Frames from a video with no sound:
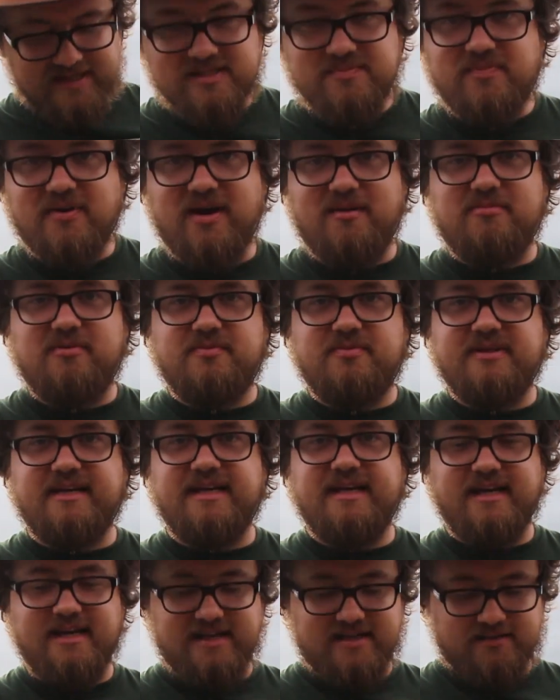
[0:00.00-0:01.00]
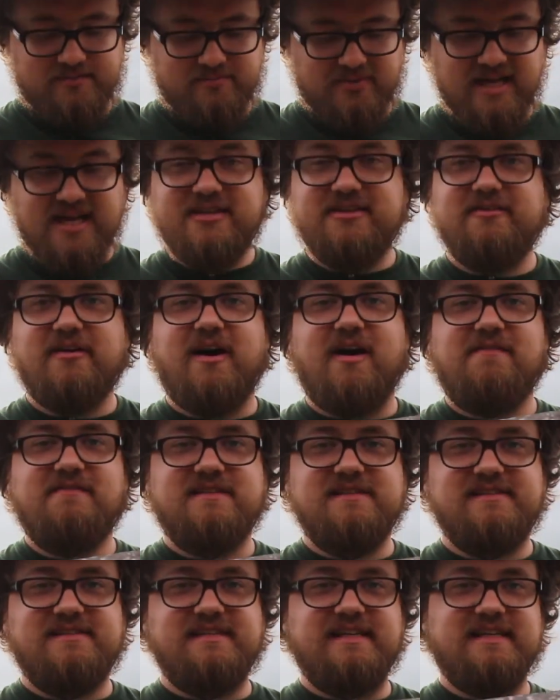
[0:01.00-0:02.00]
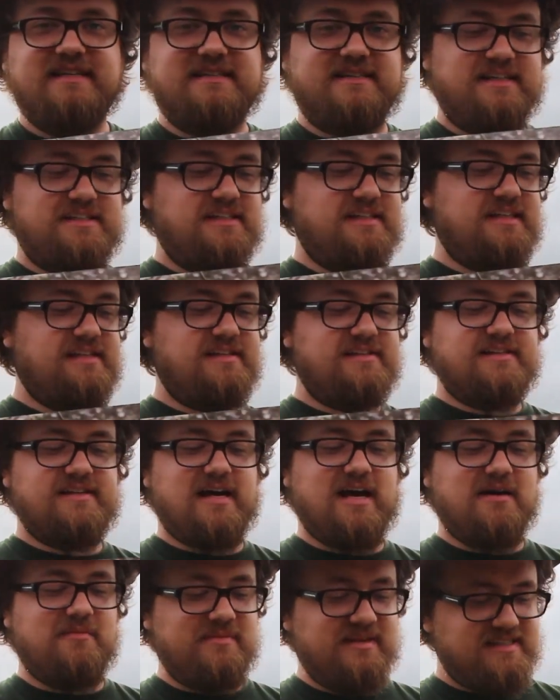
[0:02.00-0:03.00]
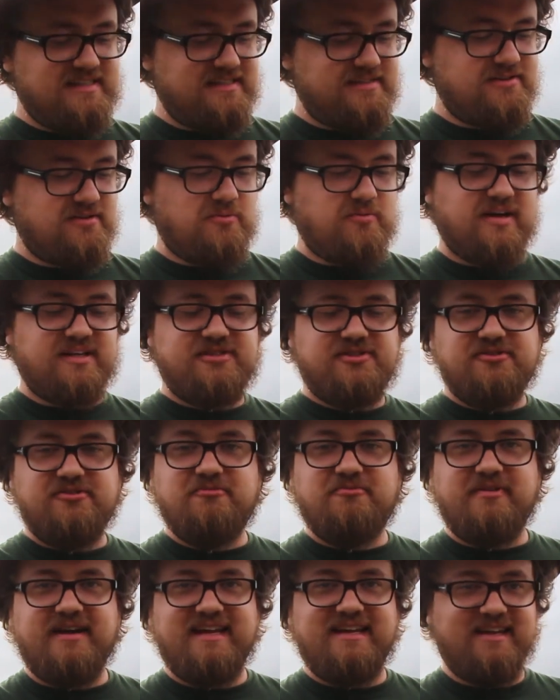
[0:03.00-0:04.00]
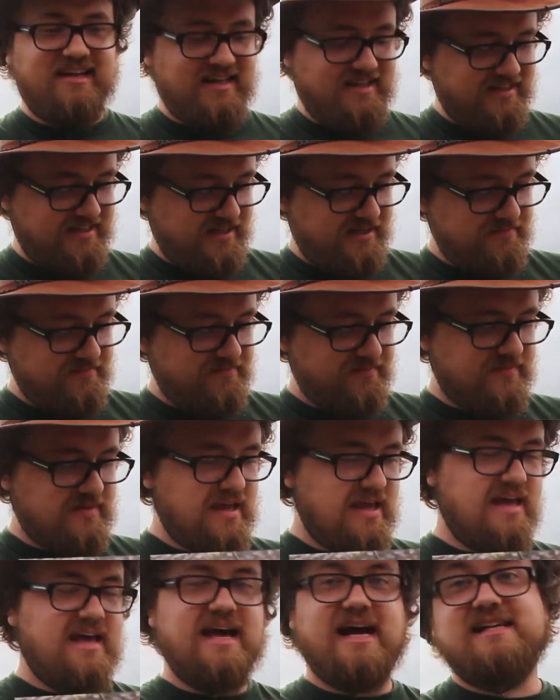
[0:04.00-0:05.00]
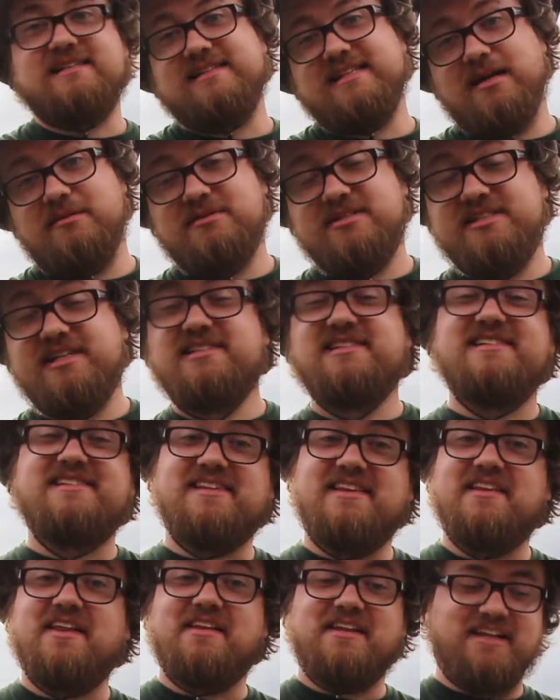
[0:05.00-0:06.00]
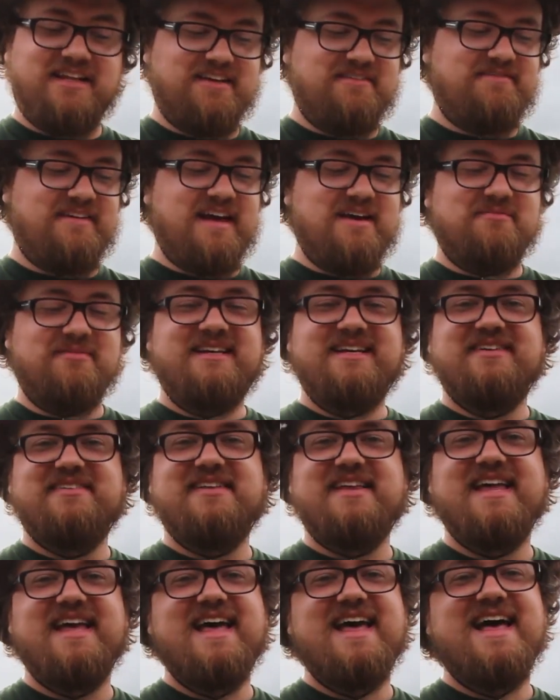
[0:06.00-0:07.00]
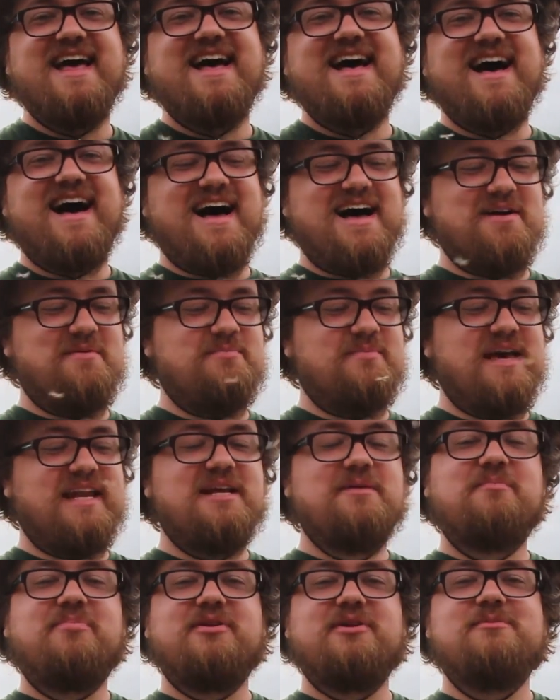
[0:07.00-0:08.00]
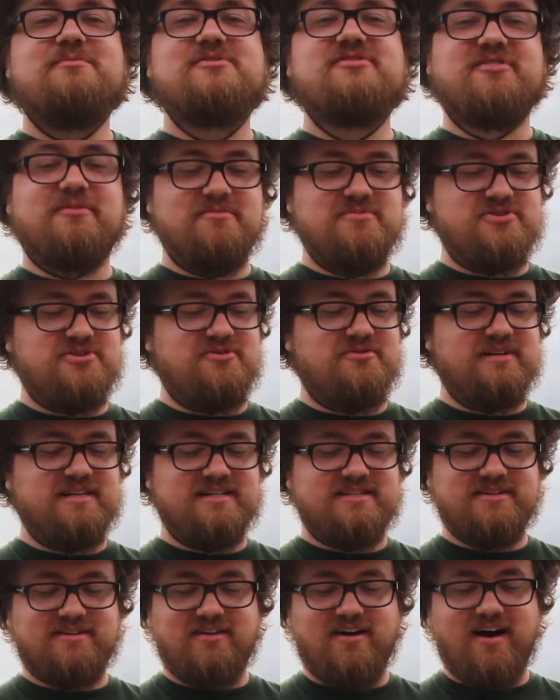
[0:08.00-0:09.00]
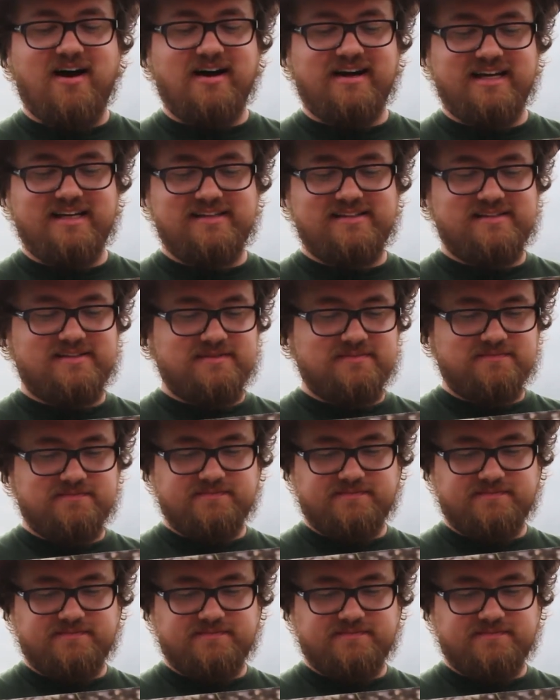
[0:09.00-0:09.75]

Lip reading: is probably a plant you often see in ditches. This is the western red lily. As the name suggests, it's in the lily family. And it blooms from June until August.